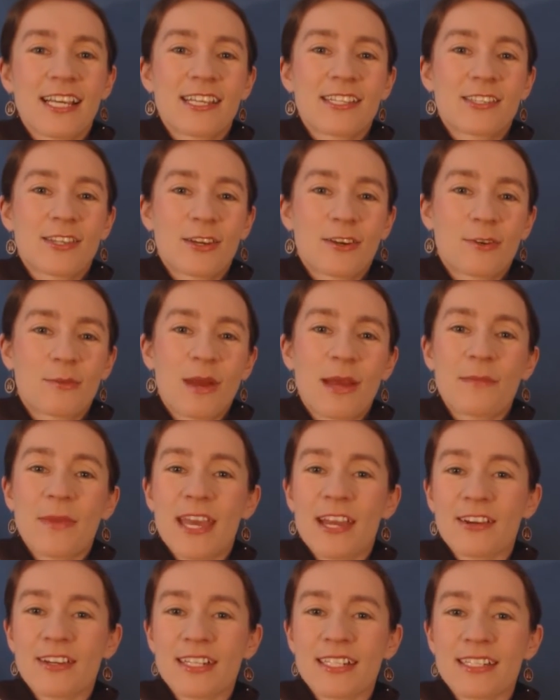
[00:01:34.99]
So my
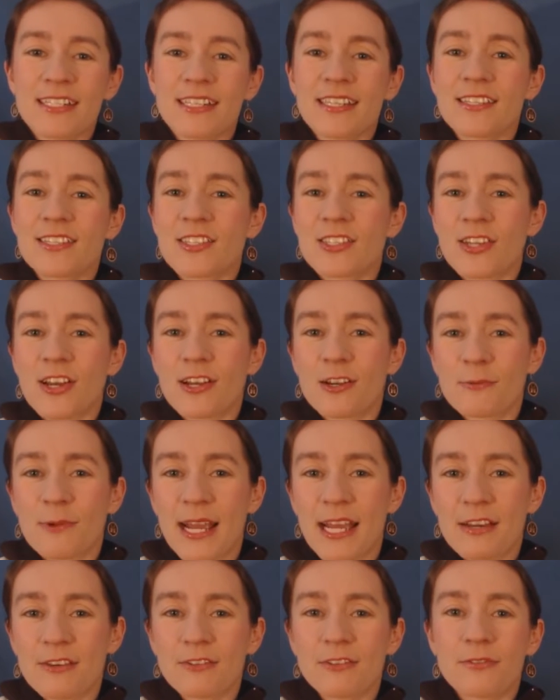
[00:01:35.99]
parents stuck
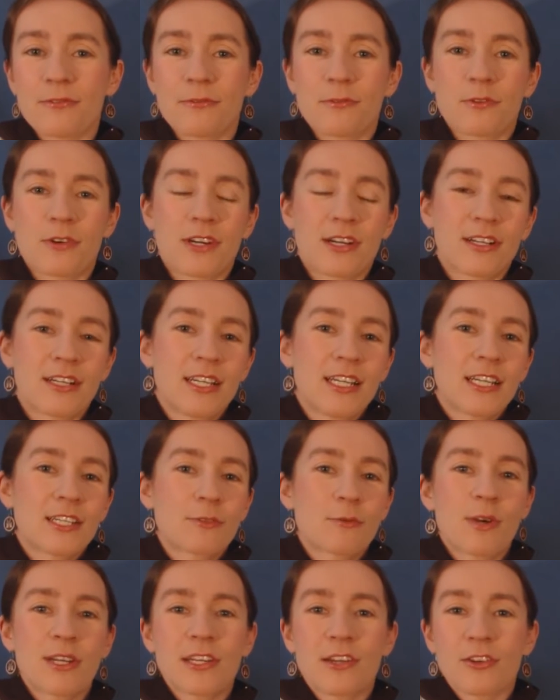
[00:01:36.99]
around for
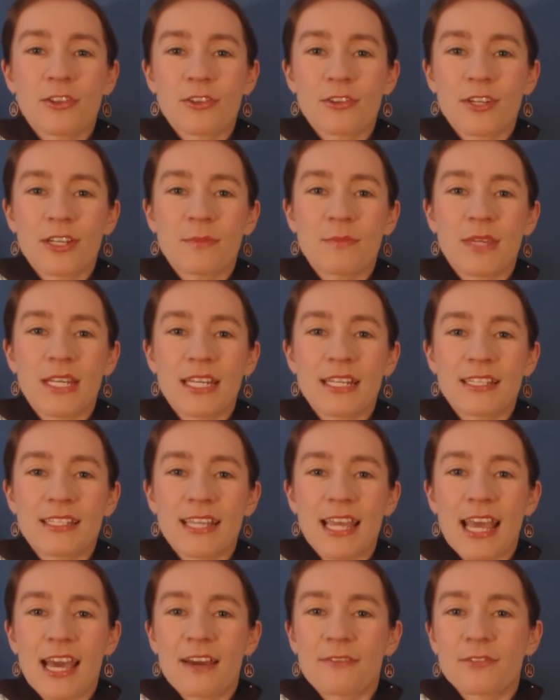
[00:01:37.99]
twenty or thirty minutes
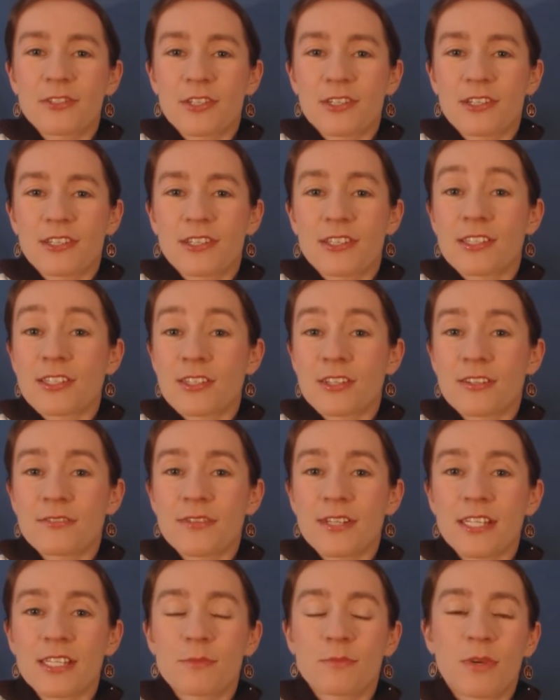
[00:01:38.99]
after the
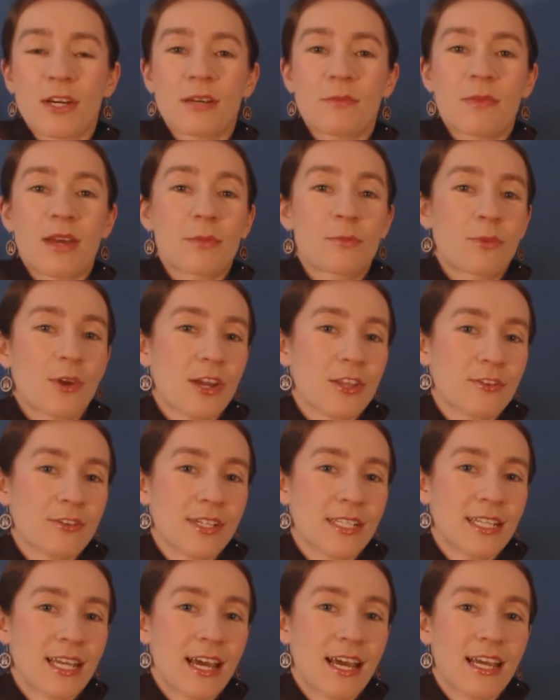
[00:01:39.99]
service, but my brother
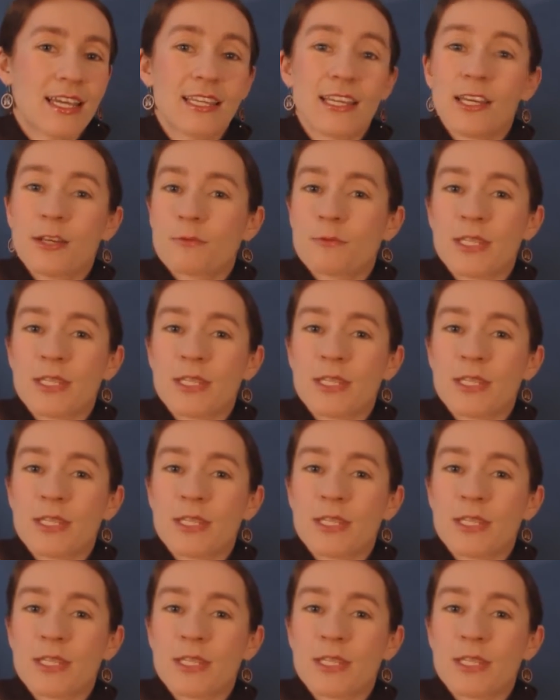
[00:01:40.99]
and I,